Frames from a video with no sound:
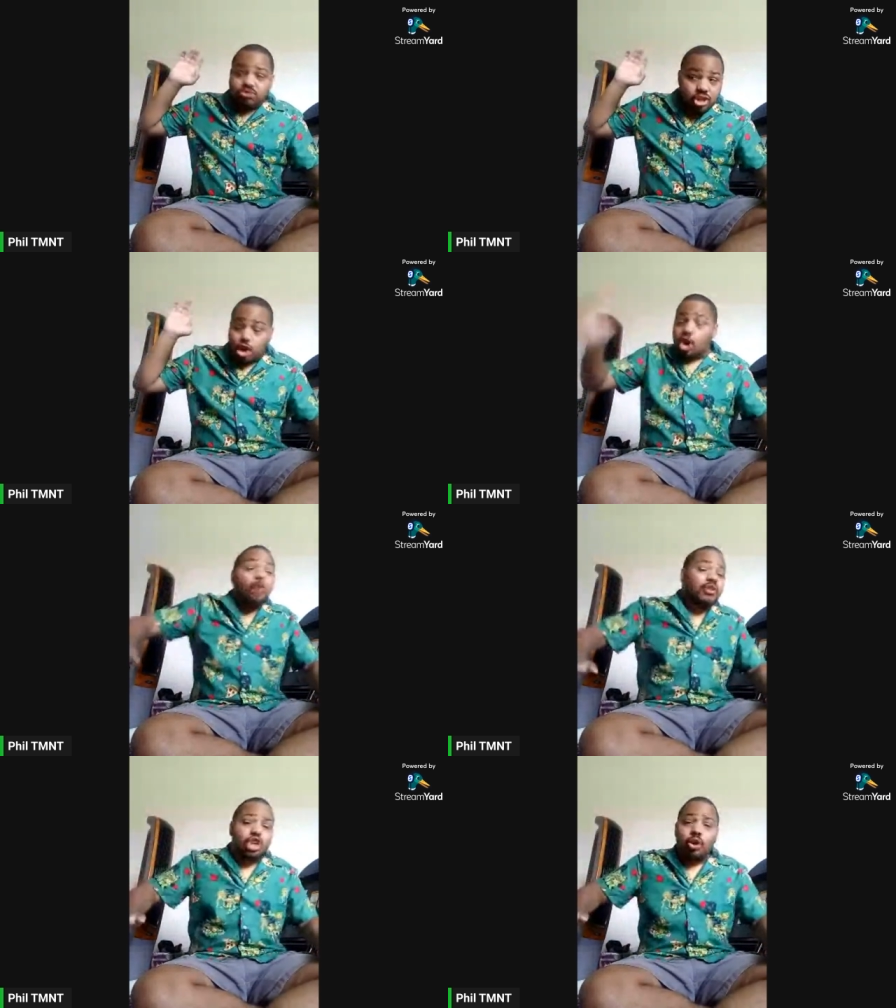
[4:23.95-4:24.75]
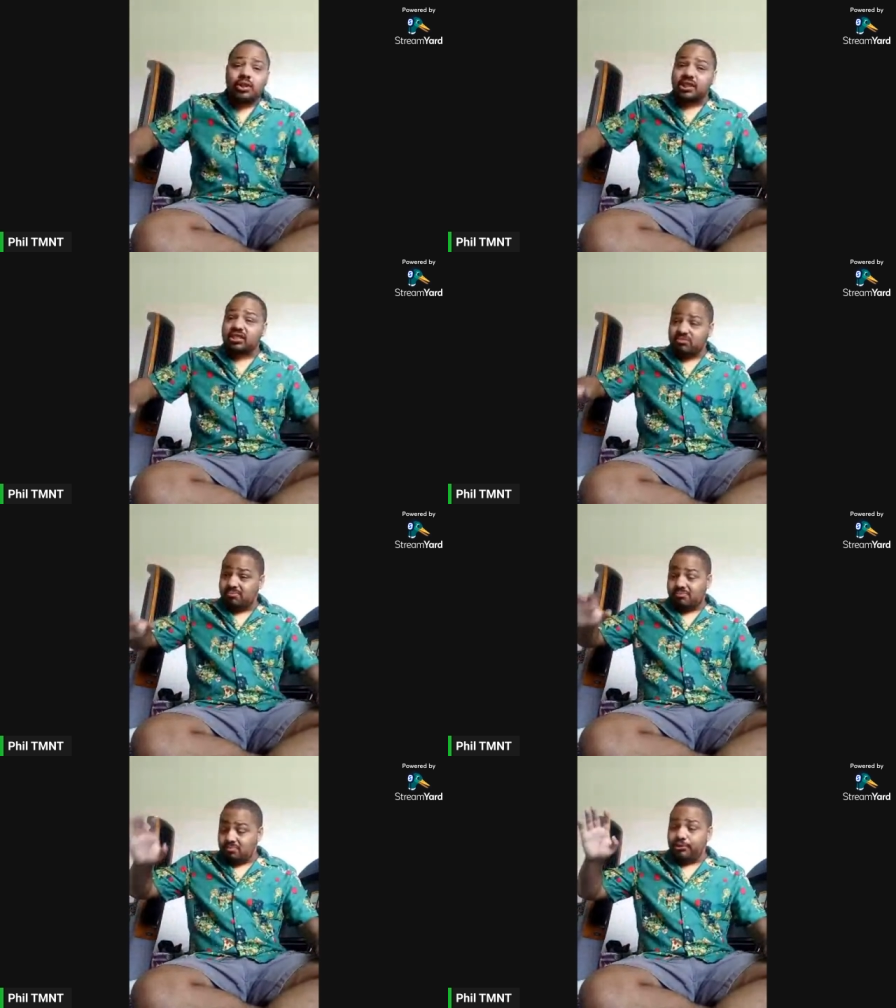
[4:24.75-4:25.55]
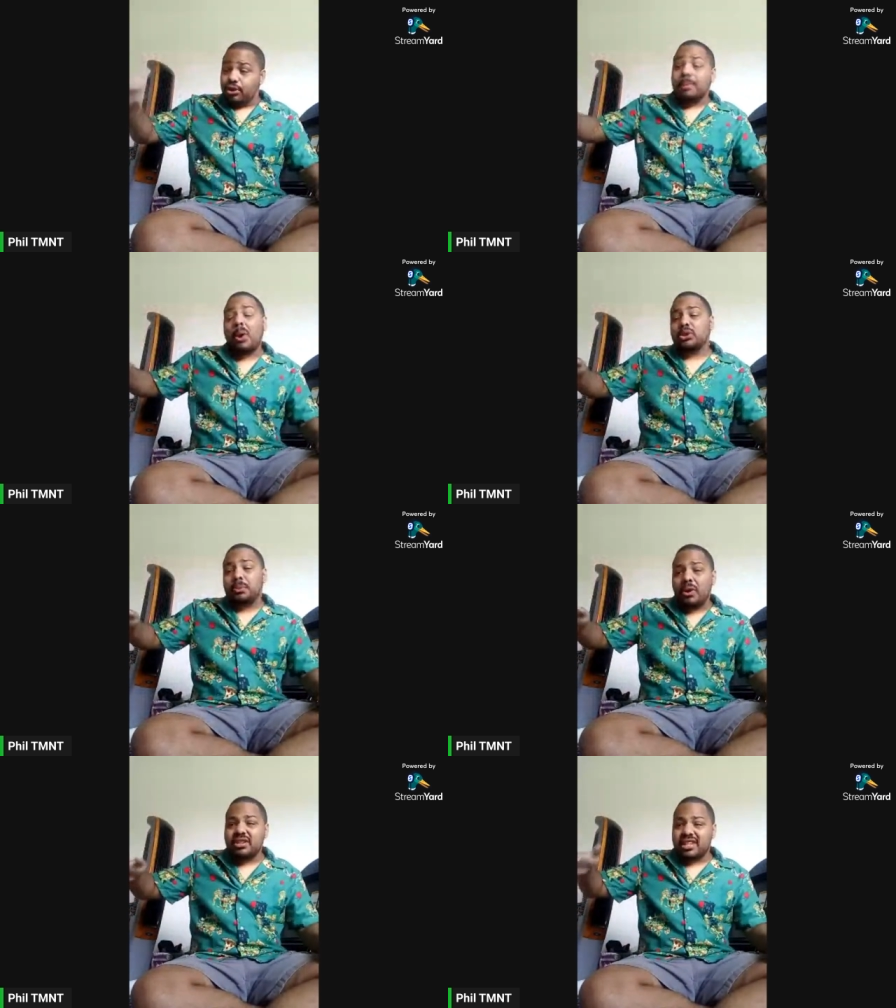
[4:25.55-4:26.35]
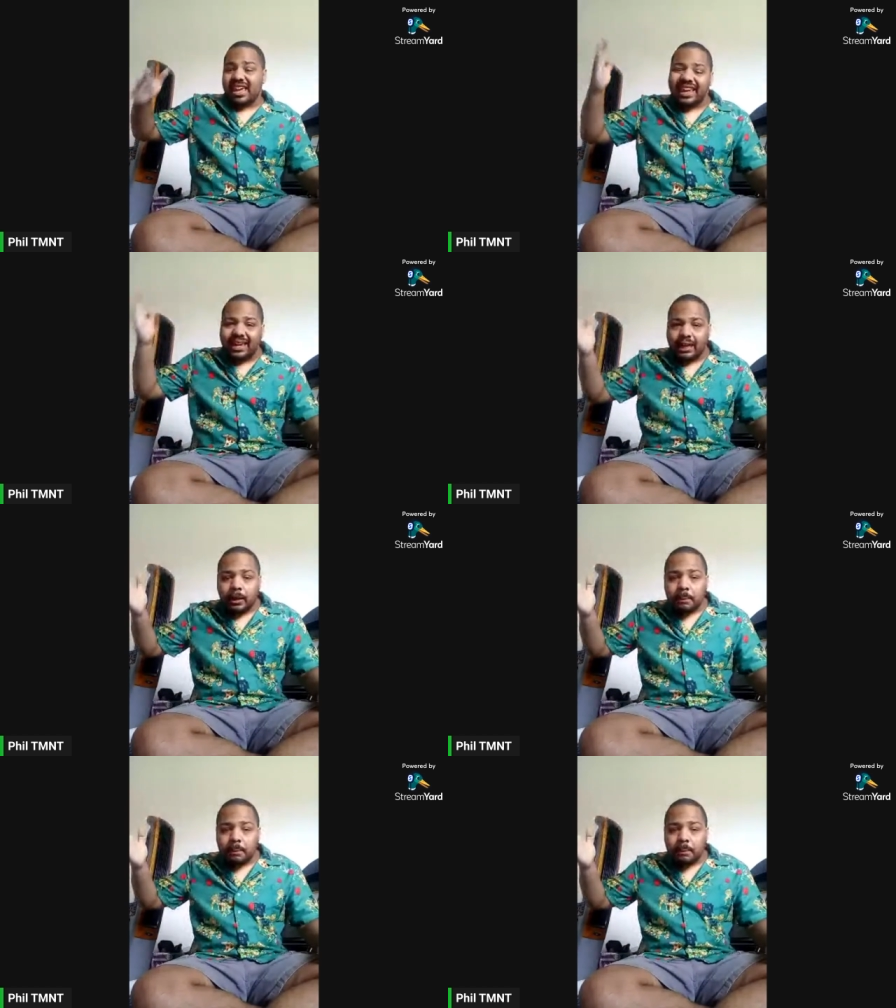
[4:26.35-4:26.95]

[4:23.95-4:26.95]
The Kenobi show was, for the most part, is eh,